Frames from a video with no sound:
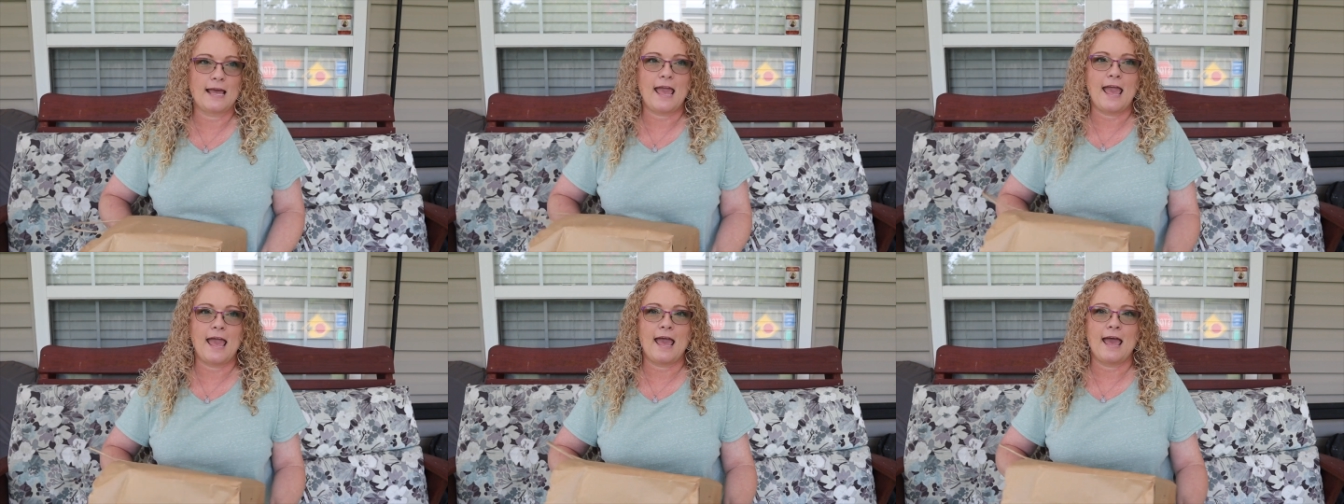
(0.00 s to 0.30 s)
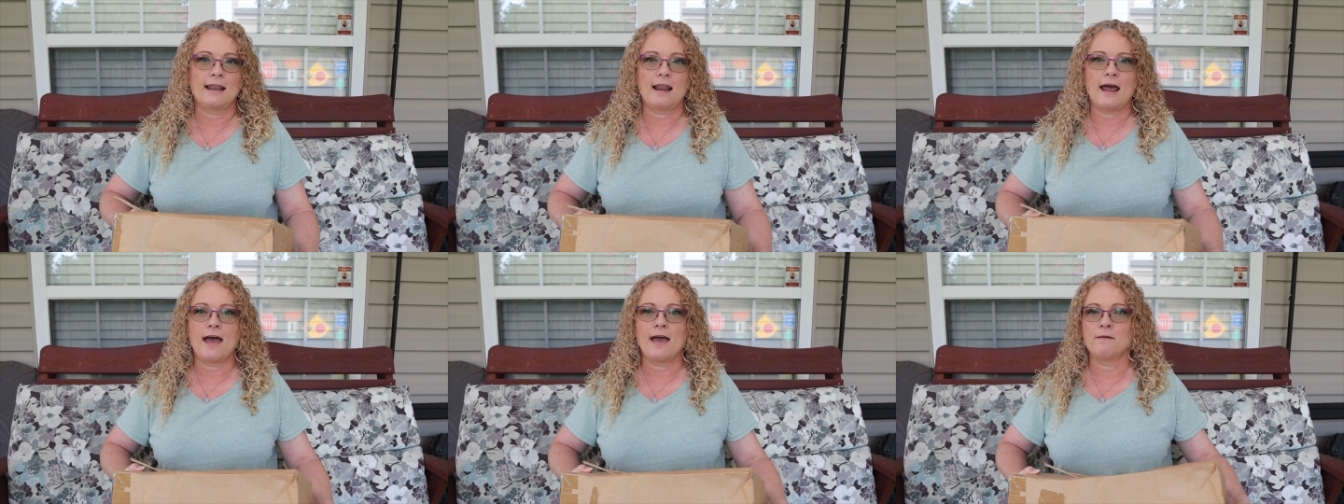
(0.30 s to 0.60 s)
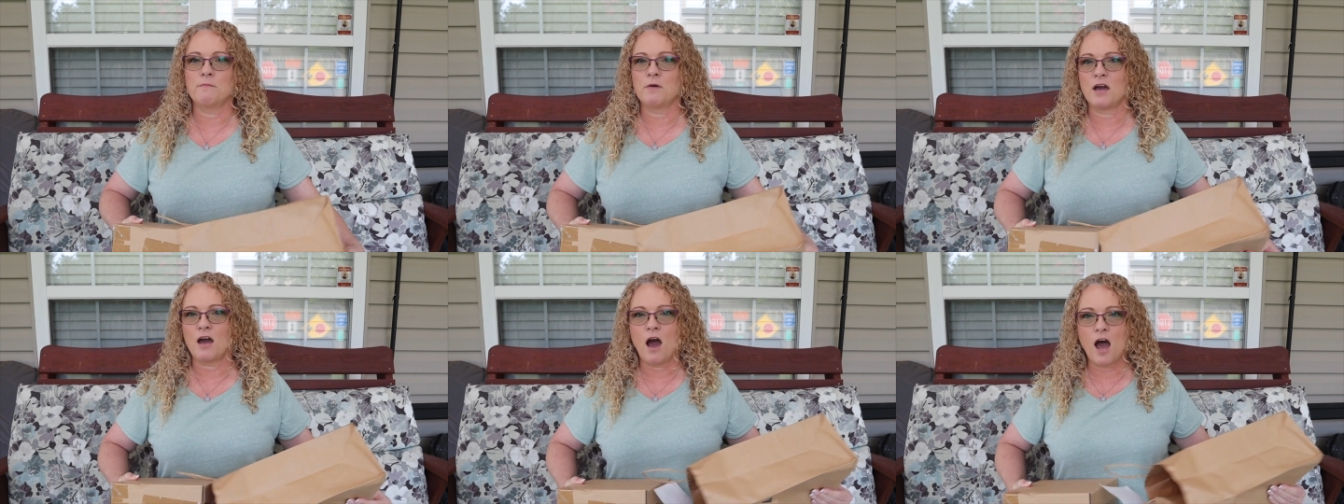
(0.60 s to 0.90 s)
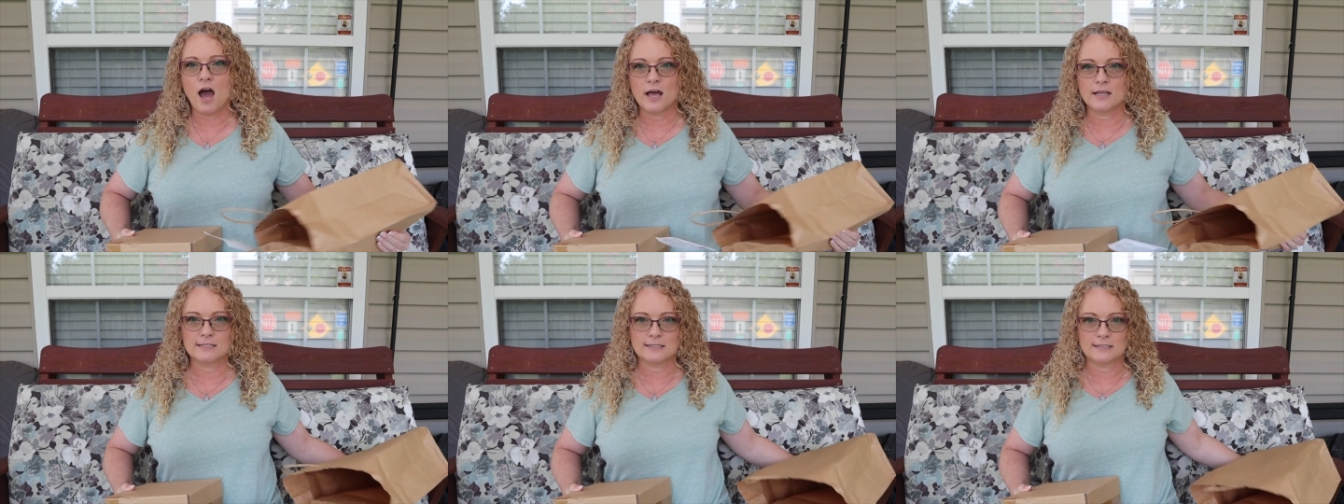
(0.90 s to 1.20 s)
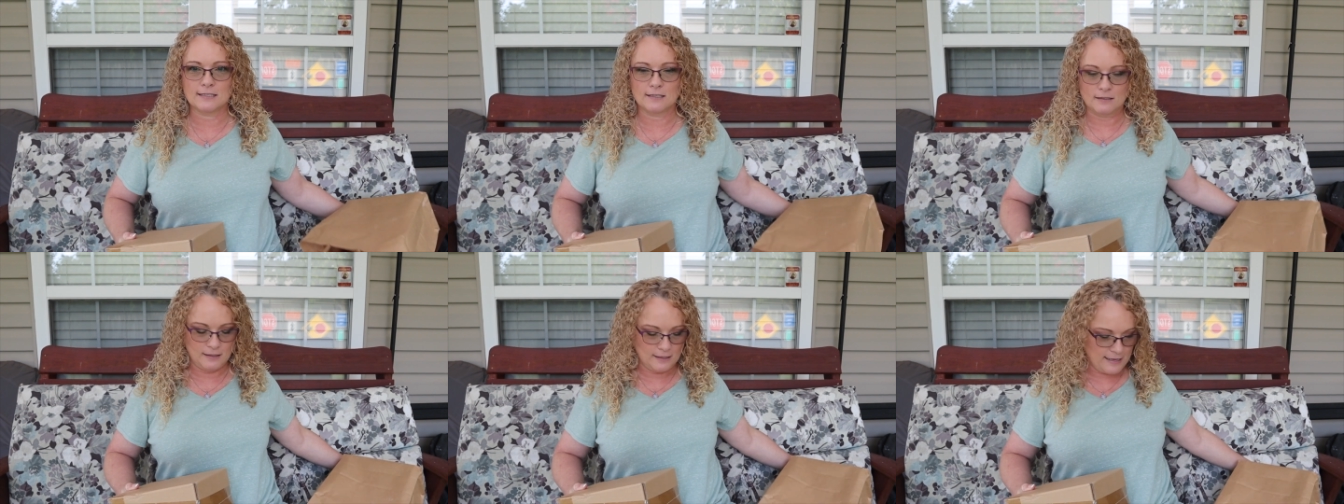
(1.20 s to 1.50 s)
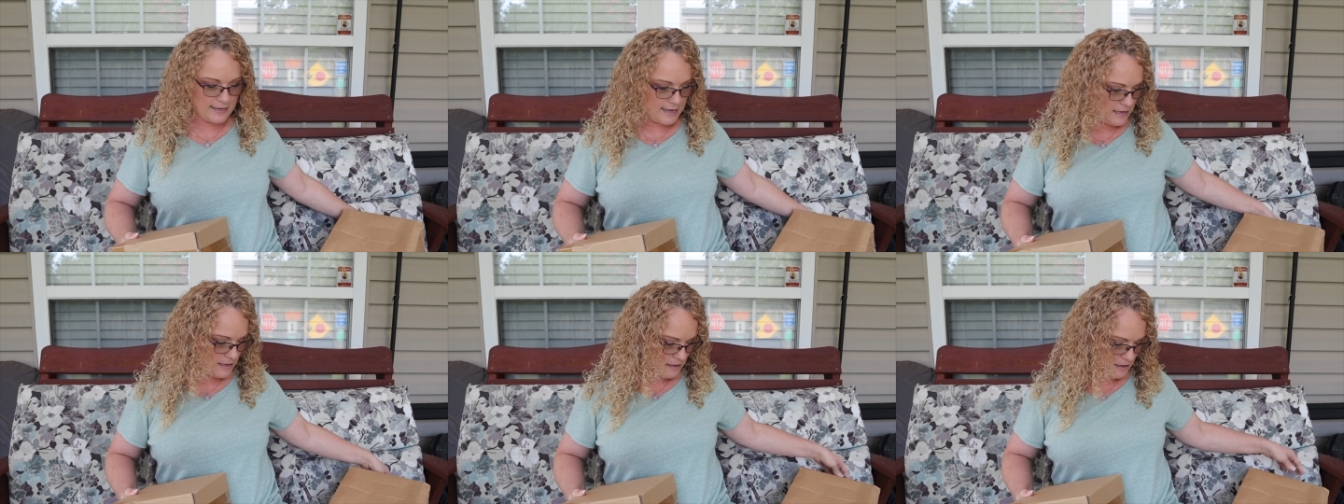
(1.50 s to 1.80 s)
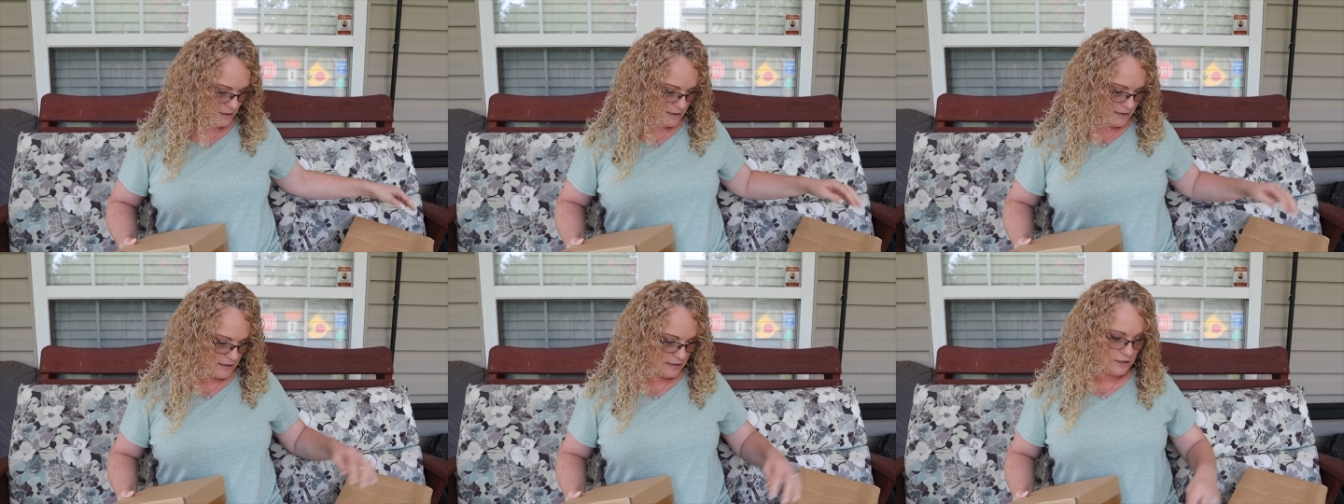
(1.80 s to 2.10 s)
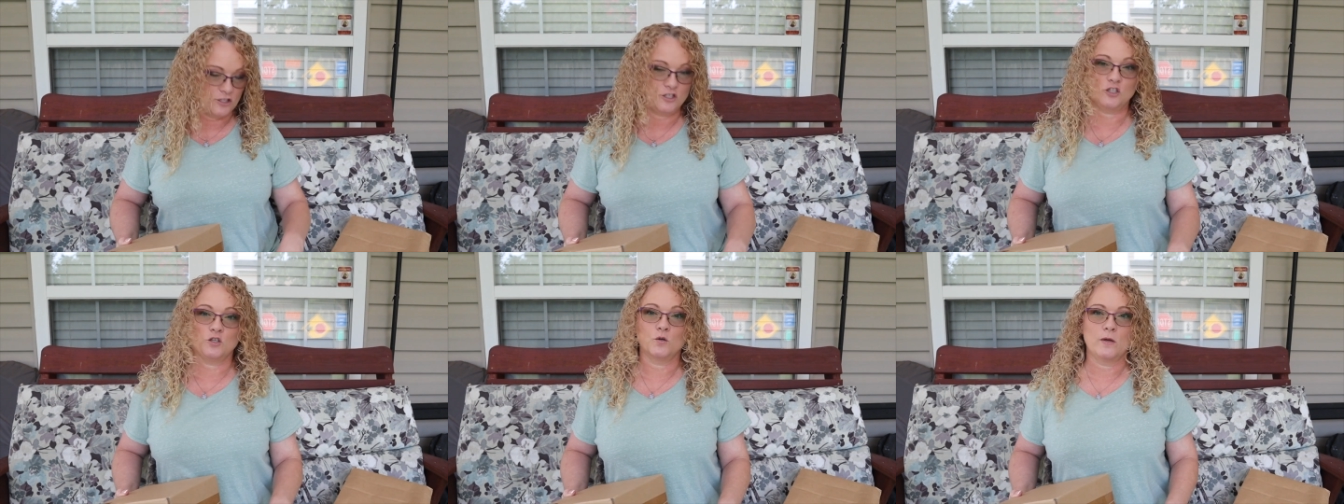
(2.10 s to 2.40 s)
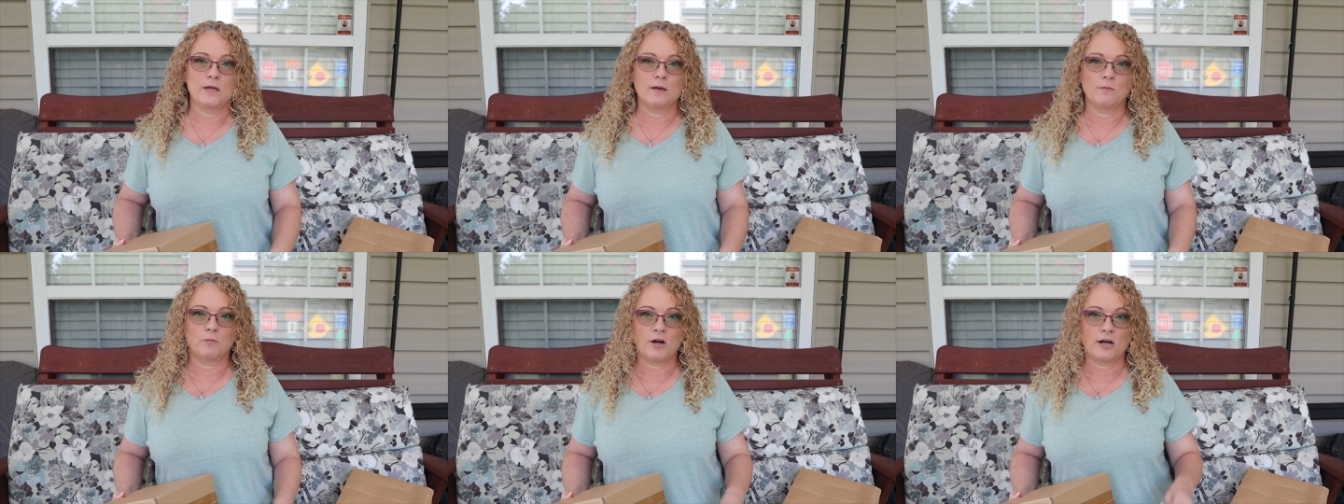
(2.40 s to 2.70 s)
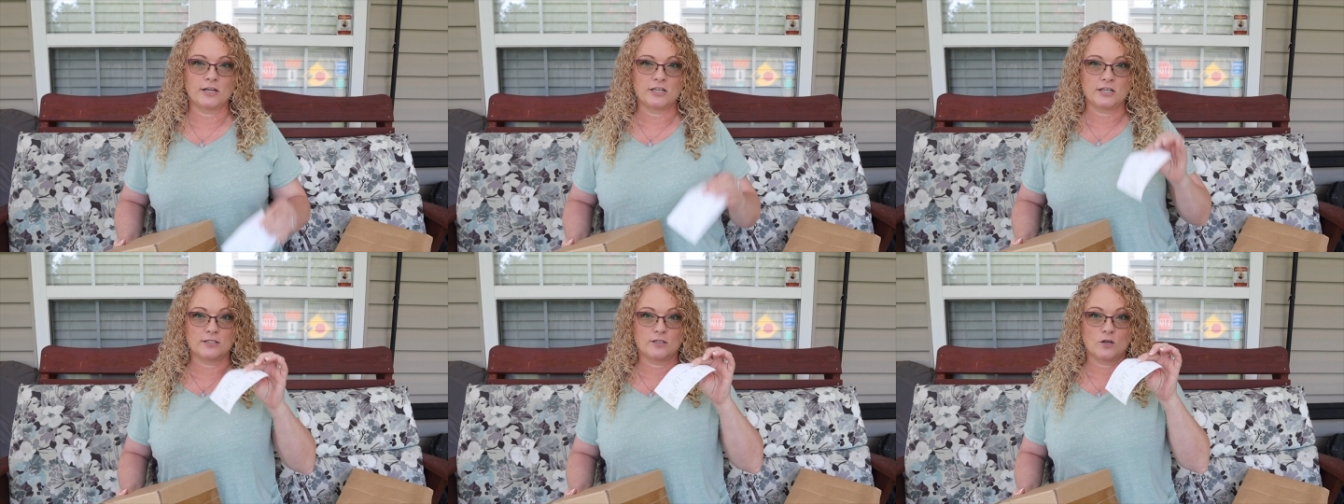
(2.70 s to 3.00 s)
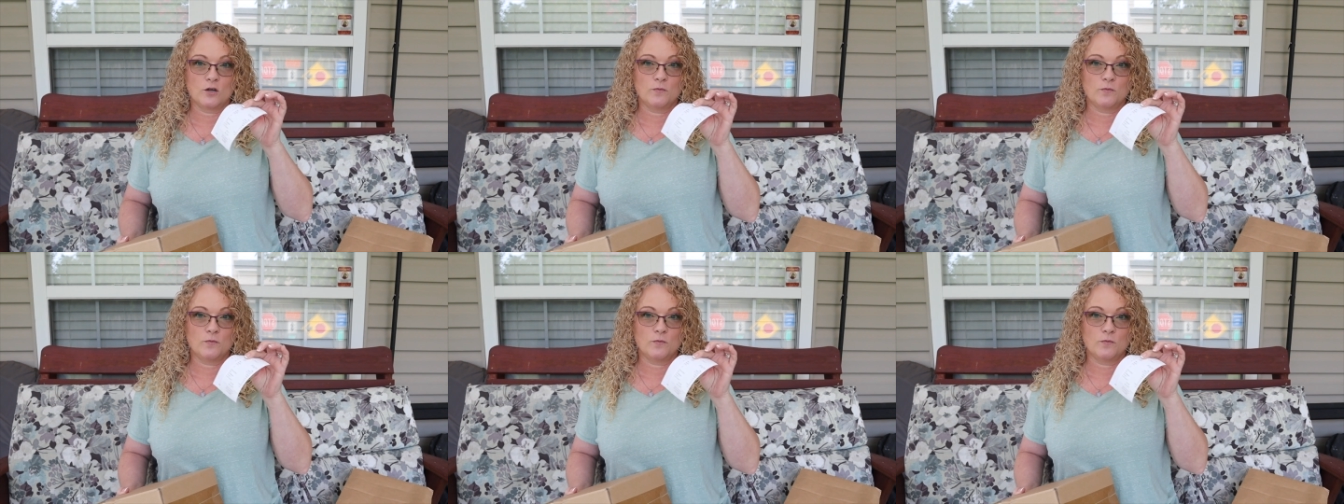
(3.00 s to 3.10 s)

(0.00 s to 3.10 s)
and I am constantly doing projects.